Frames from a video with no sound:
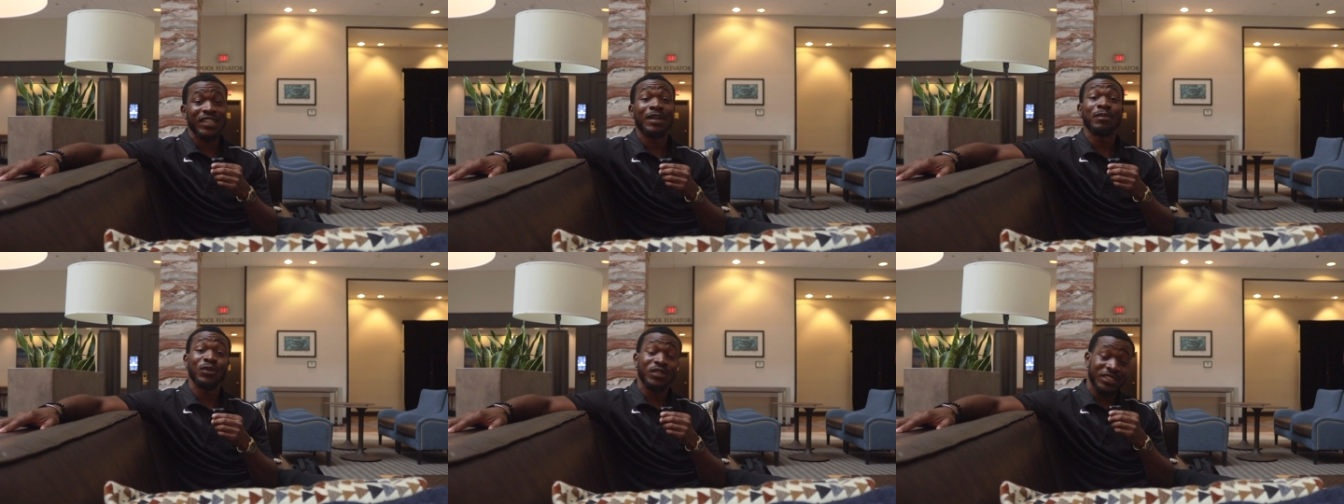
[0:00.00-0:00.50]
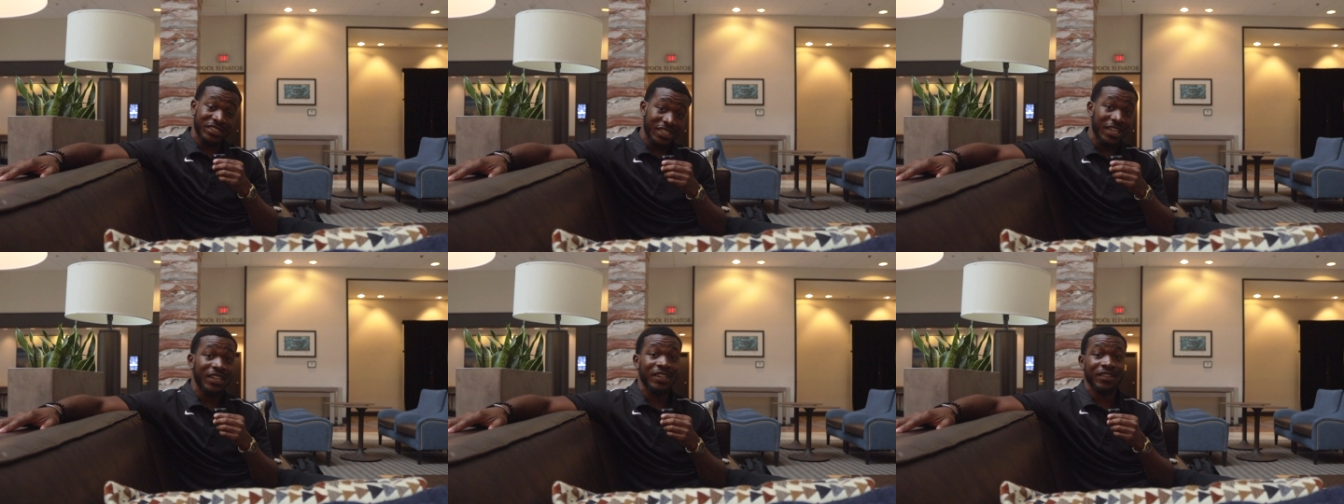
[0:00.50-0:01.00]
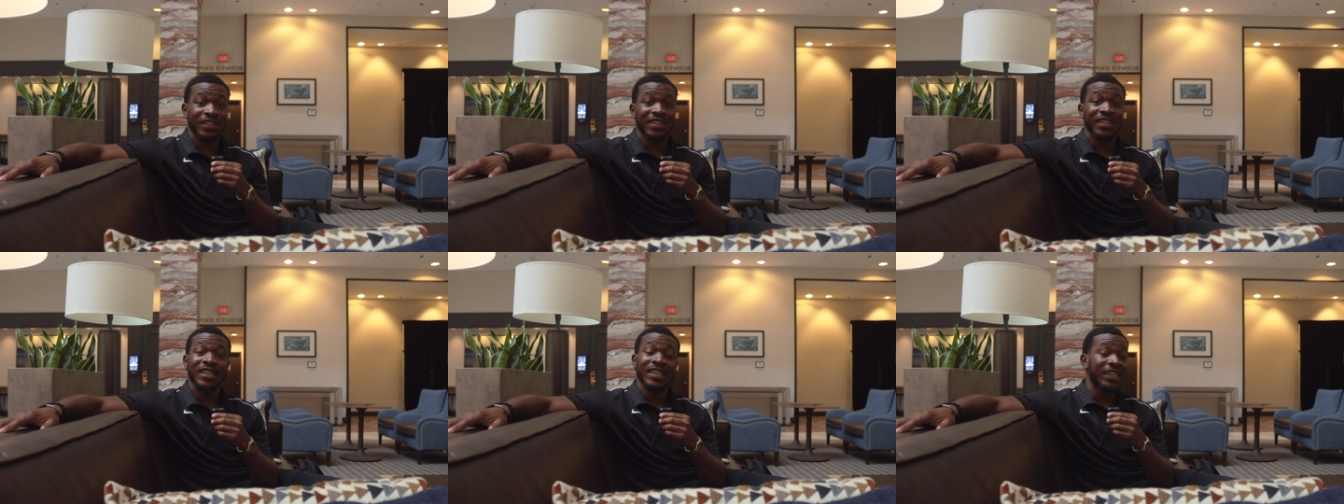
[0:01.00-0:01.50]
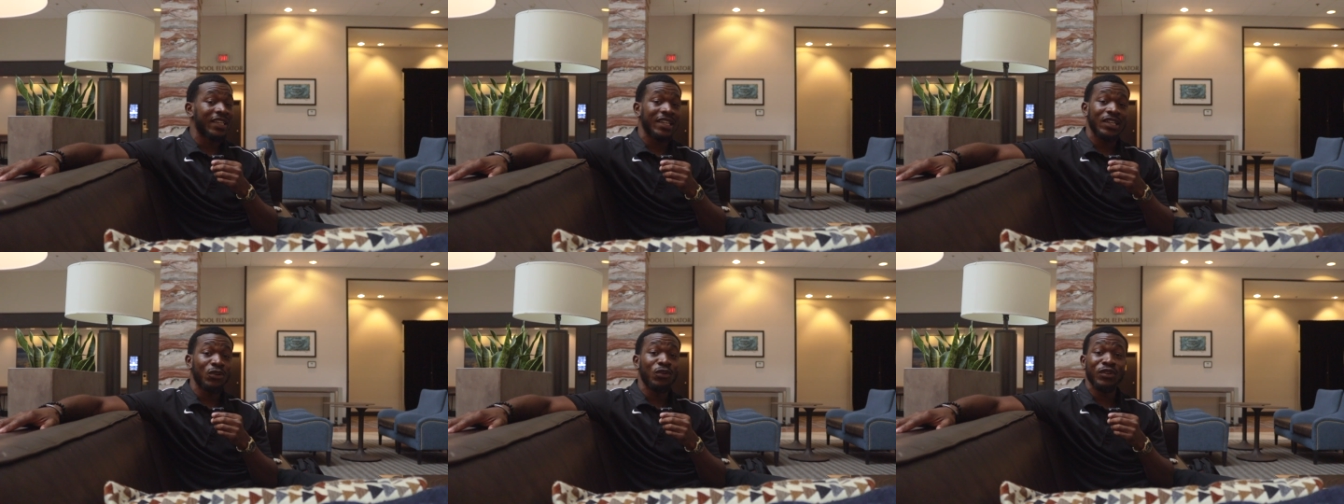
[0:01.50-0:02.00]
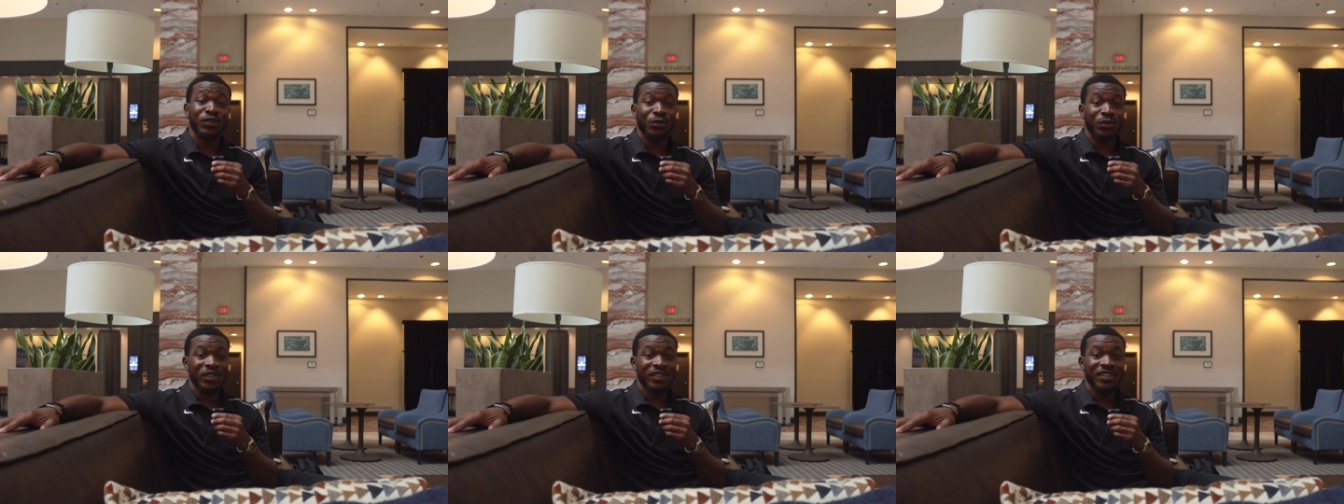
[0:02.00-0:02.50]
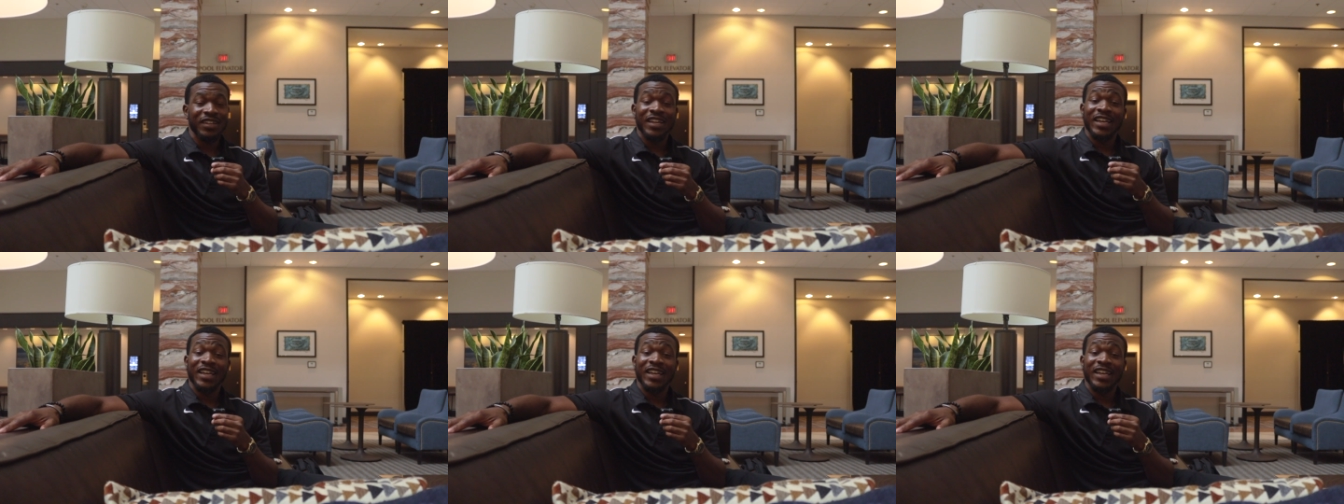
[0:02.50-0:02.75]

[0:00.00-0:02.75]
I'm going to stay here, and I ain't going nowhere.